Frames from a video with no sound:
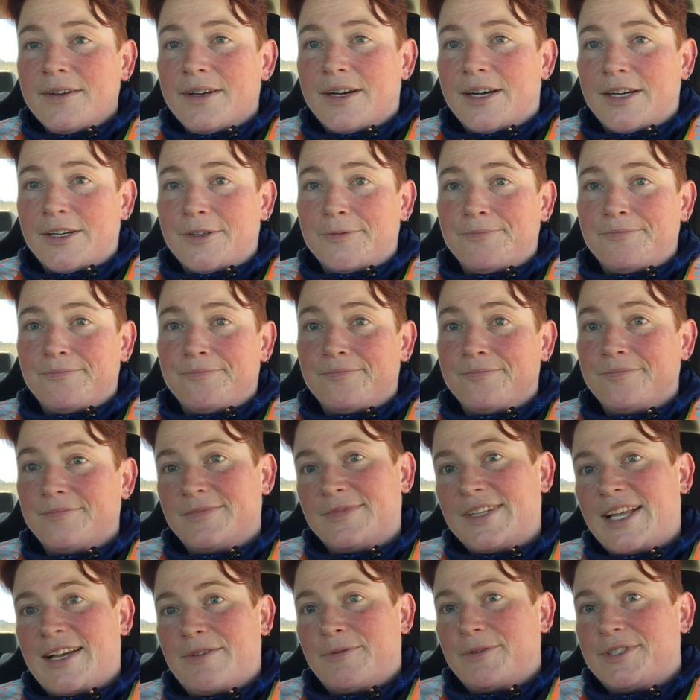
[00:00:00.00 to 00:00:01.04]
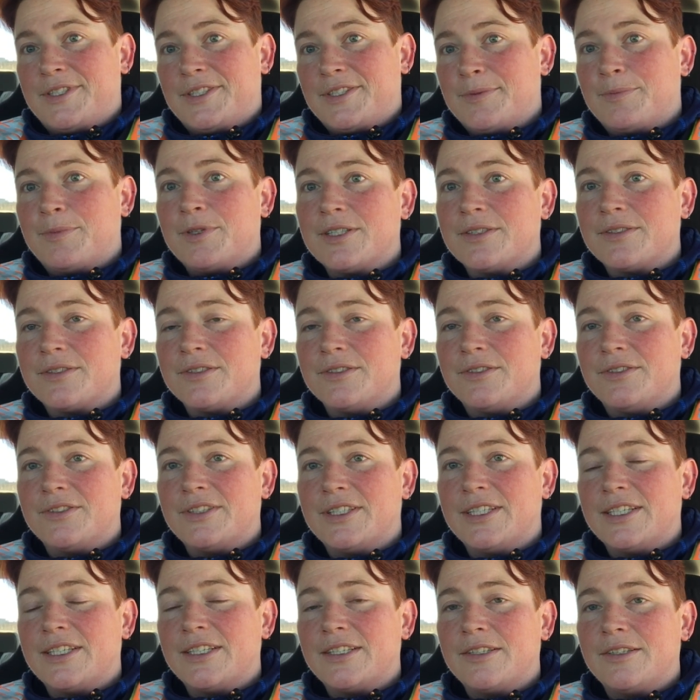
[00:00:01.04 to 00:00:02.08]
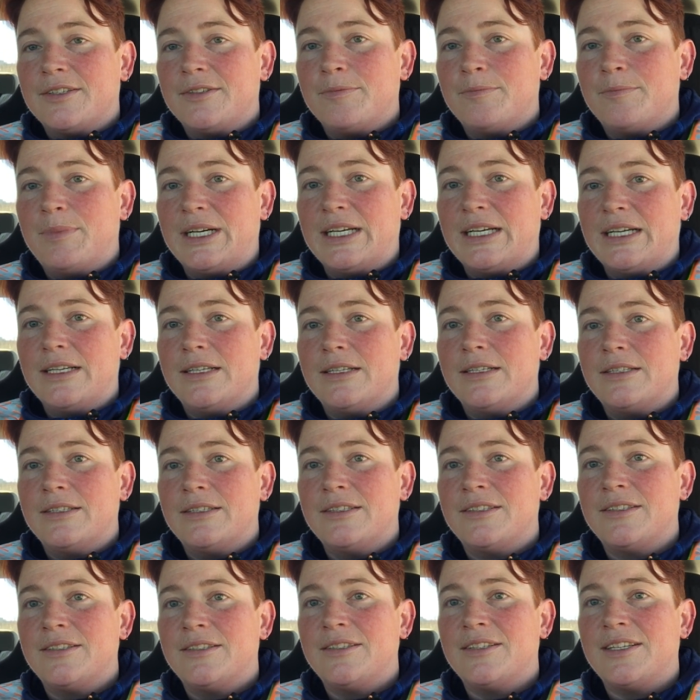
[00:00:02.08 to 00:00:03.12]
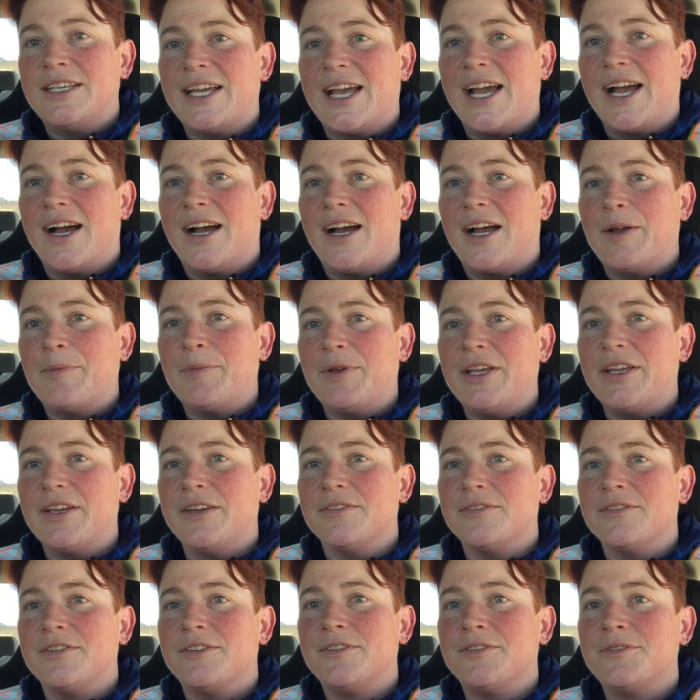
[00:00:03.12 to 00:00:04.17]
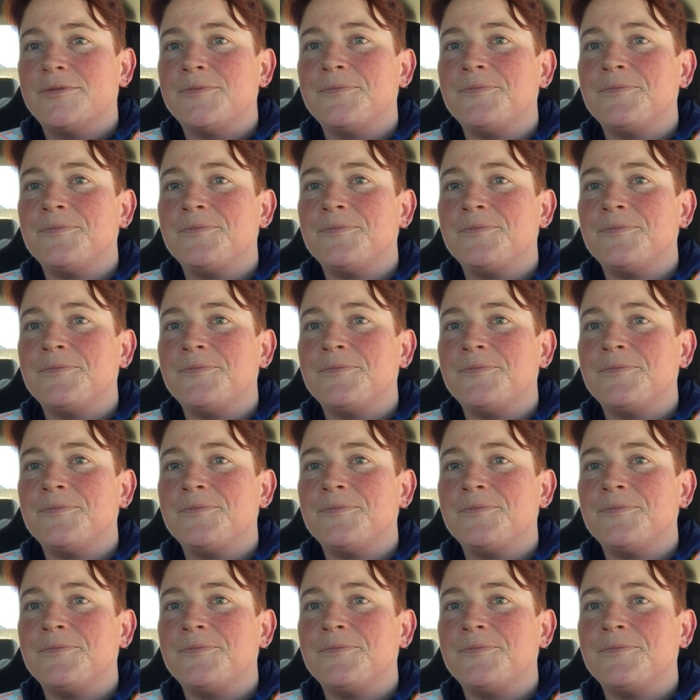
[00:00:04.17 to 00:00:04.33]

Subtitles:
that, which is a personal thing. But yeah, I mean,